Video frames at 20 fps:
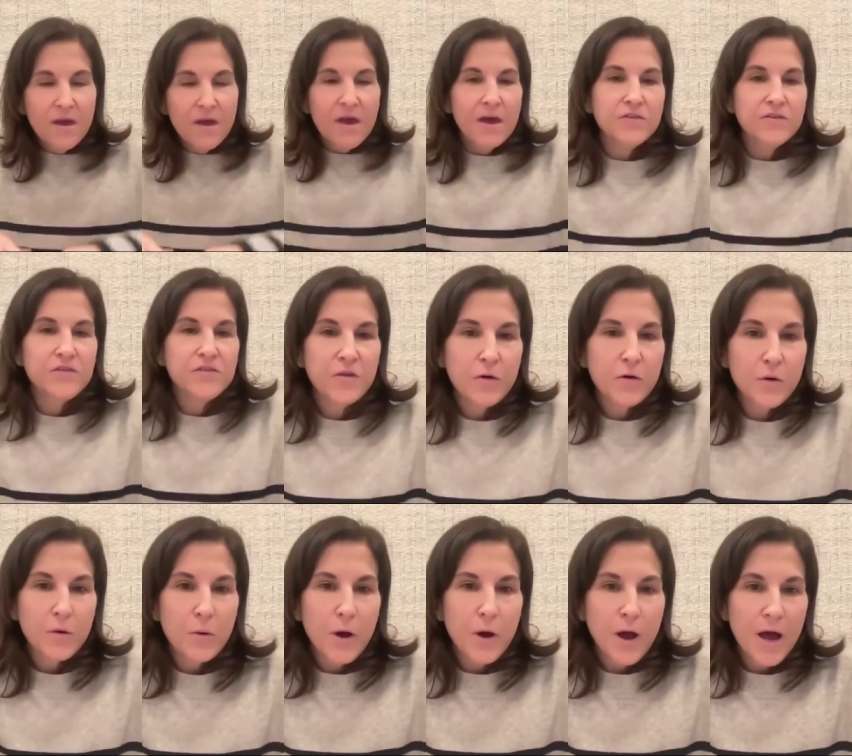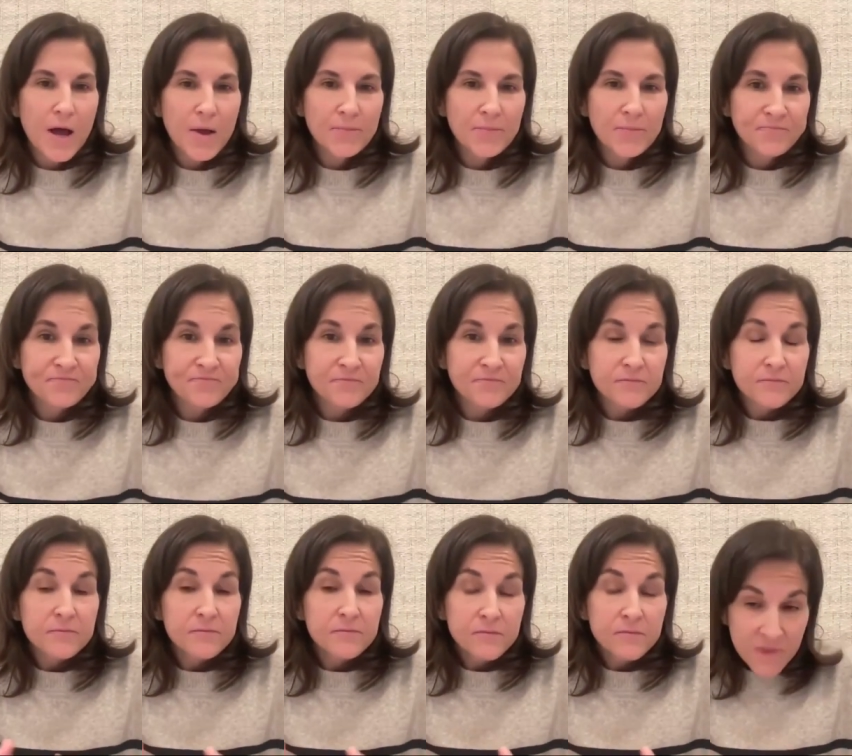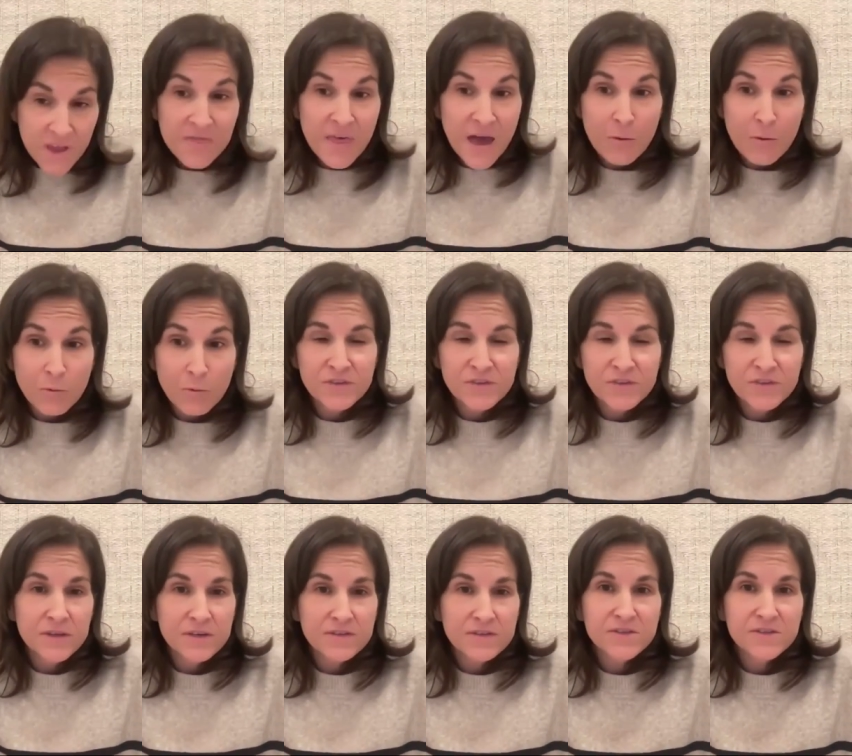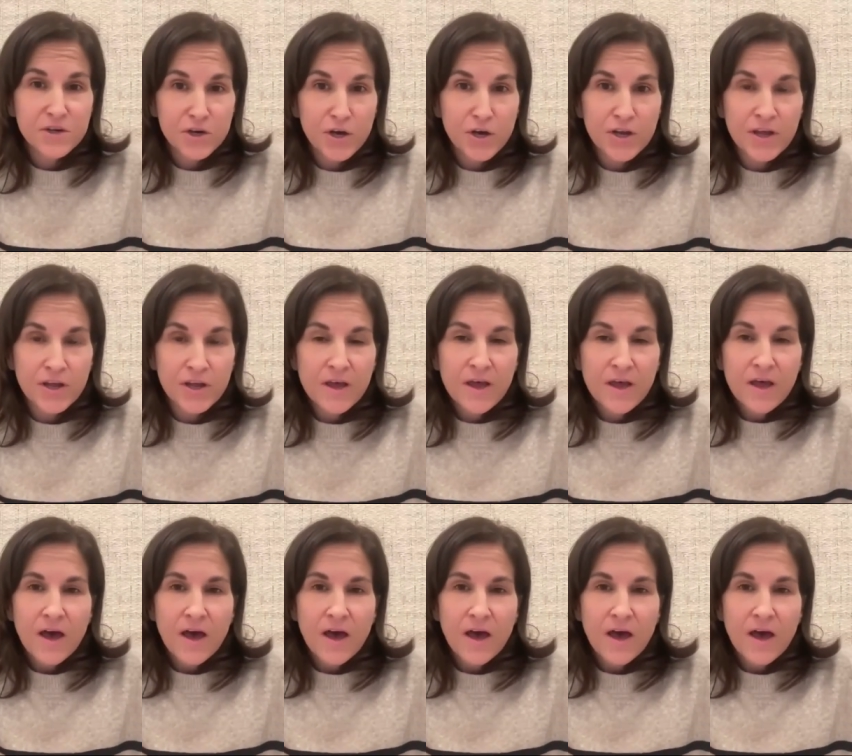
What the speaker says: And so that was at least good.